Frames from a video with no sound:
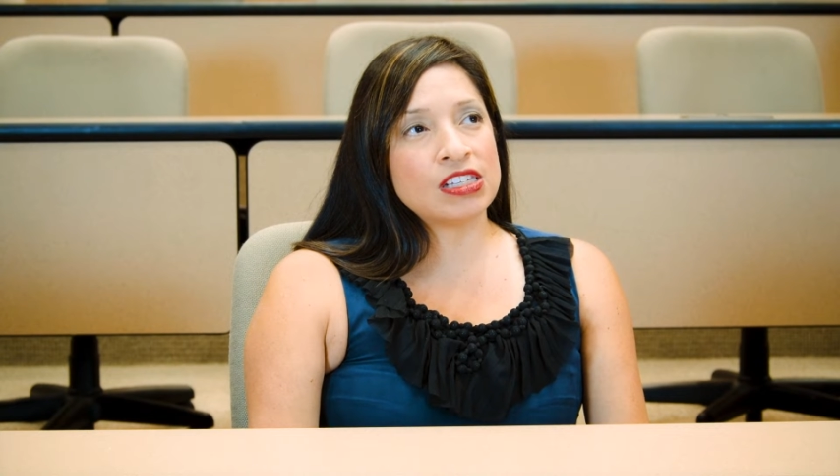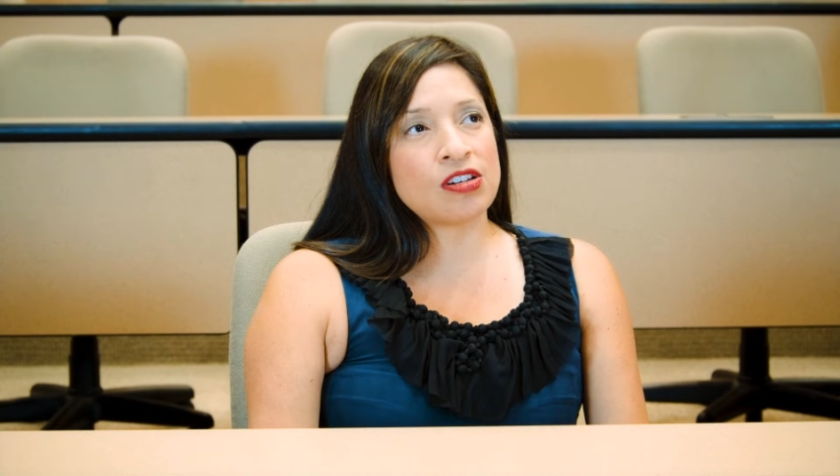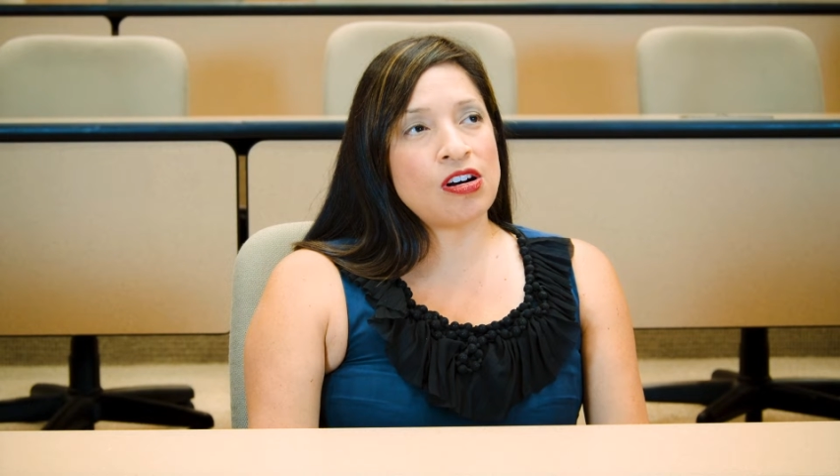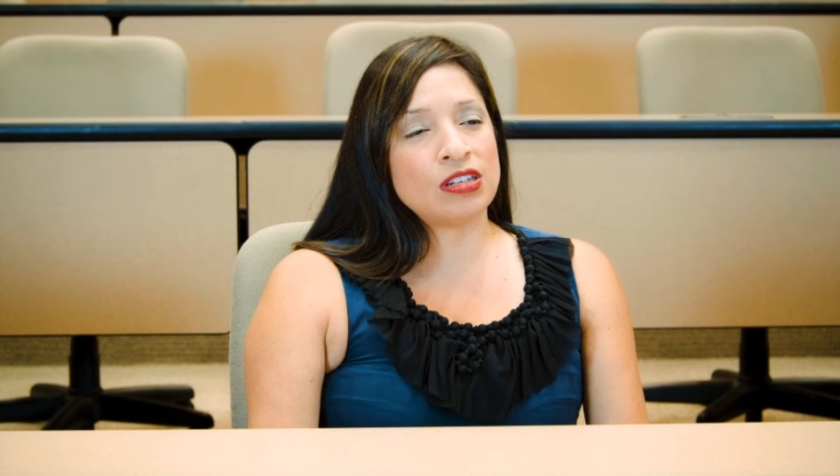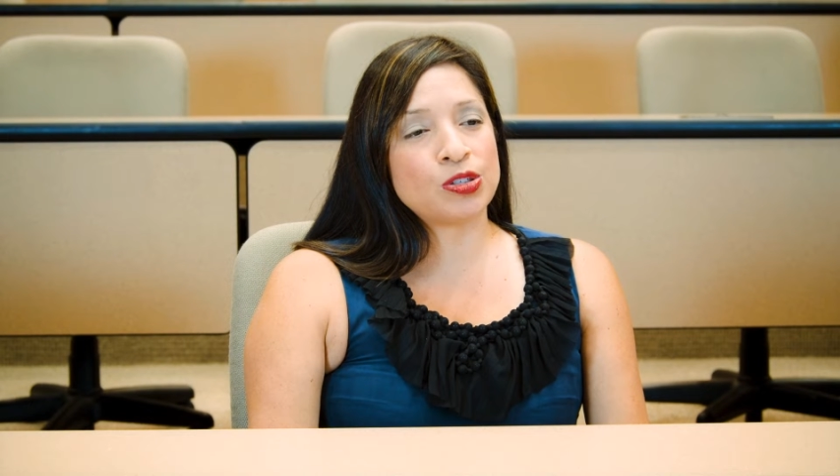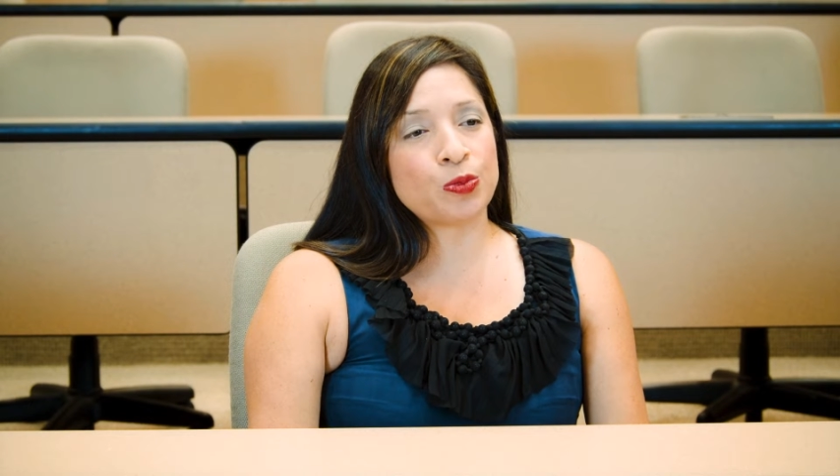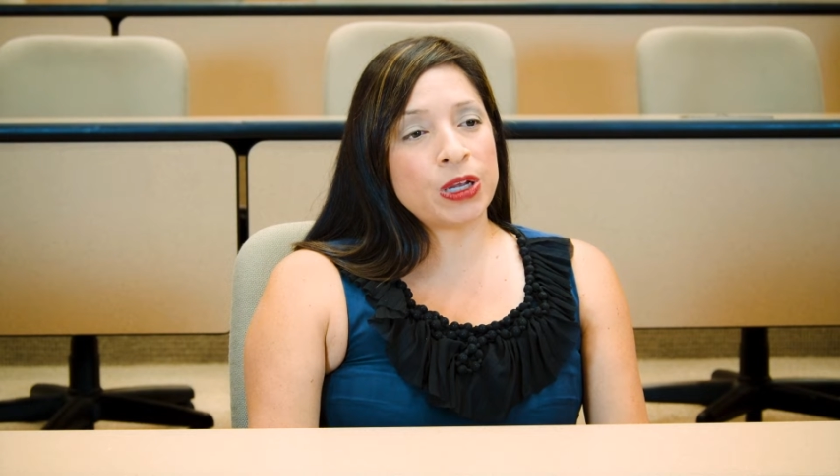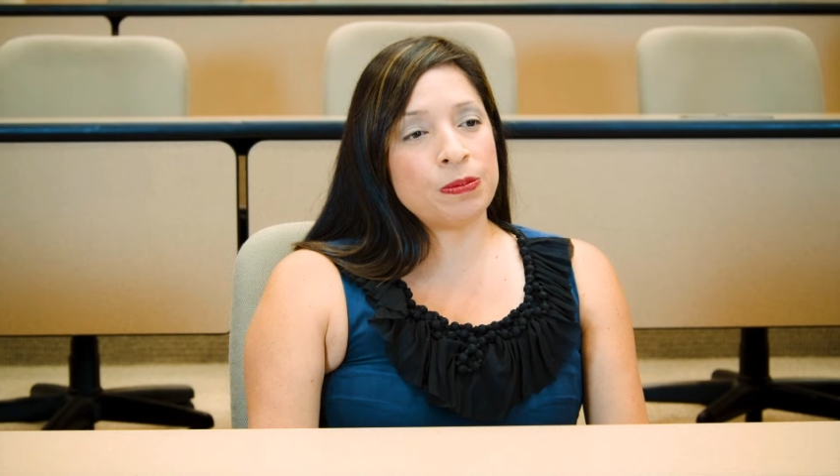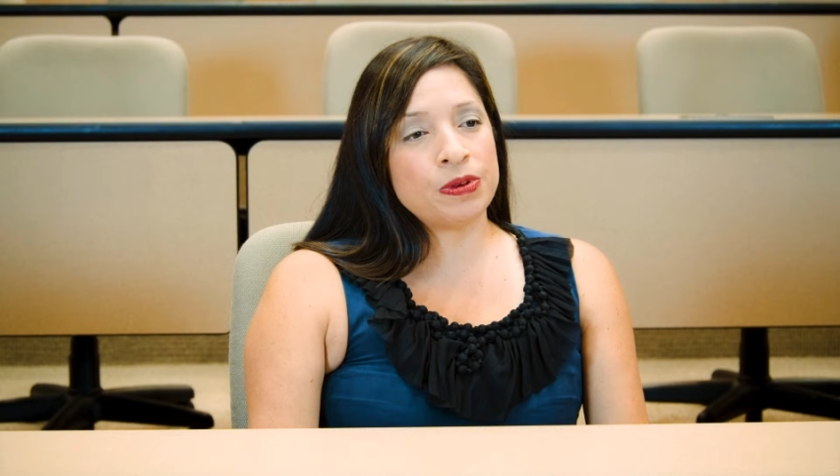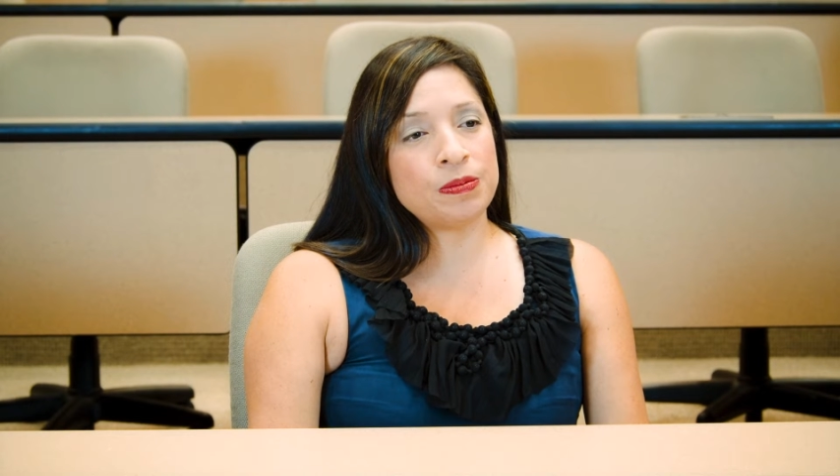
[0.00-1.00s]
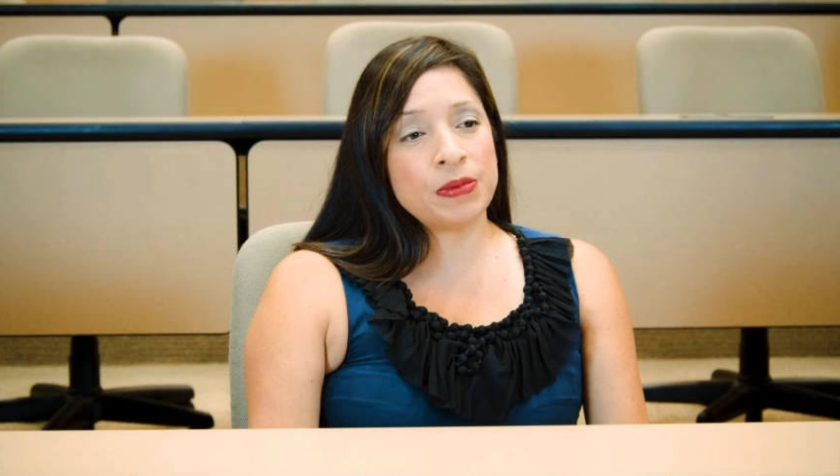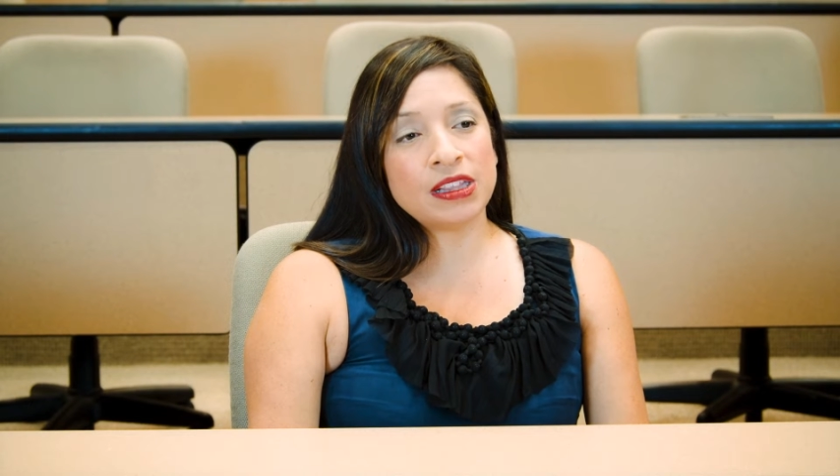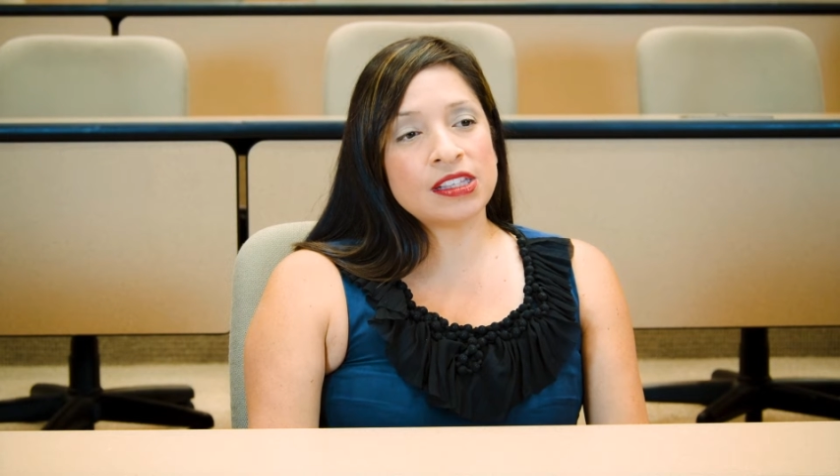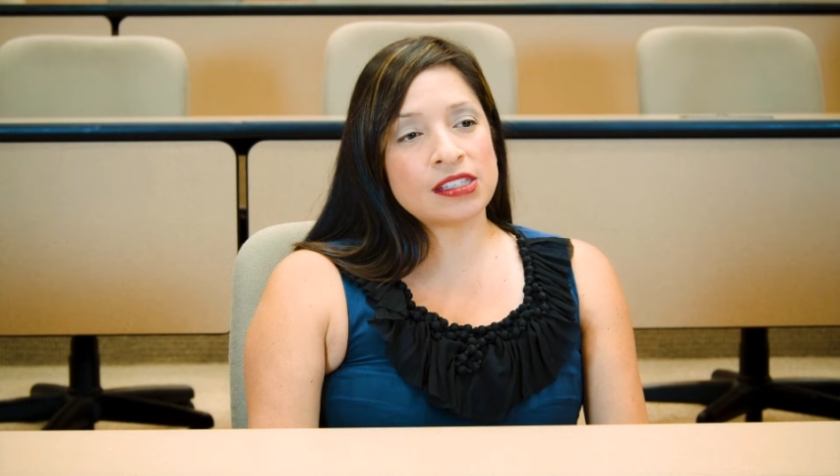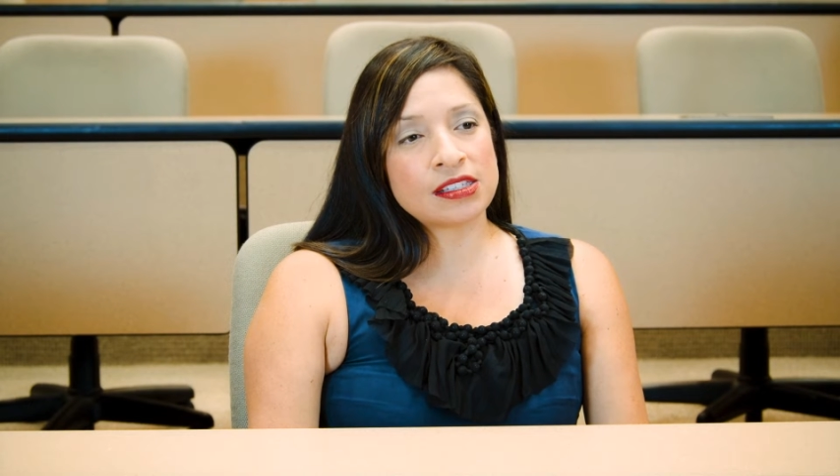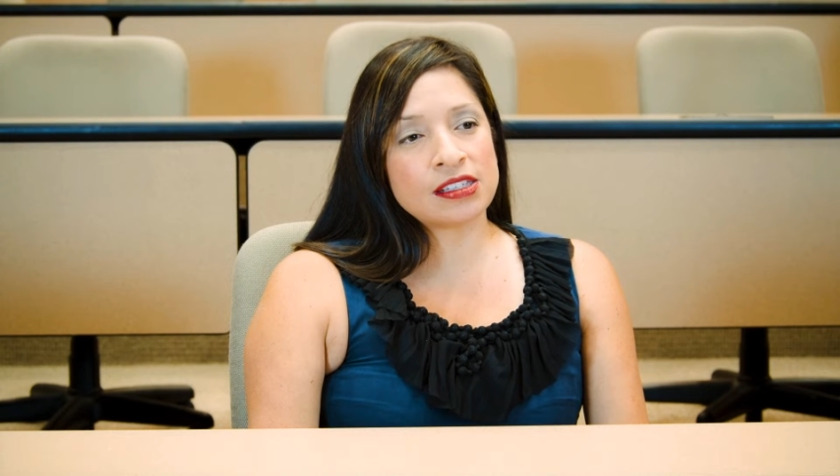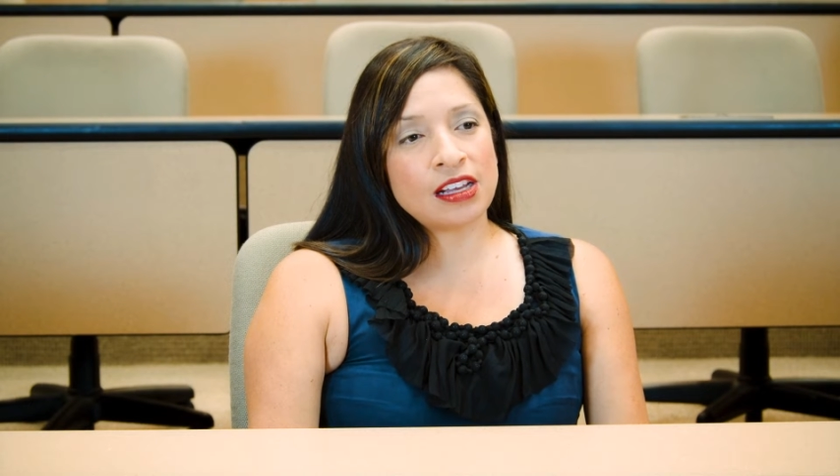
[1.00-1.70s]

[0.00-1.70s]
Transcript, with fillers: is called rape myths.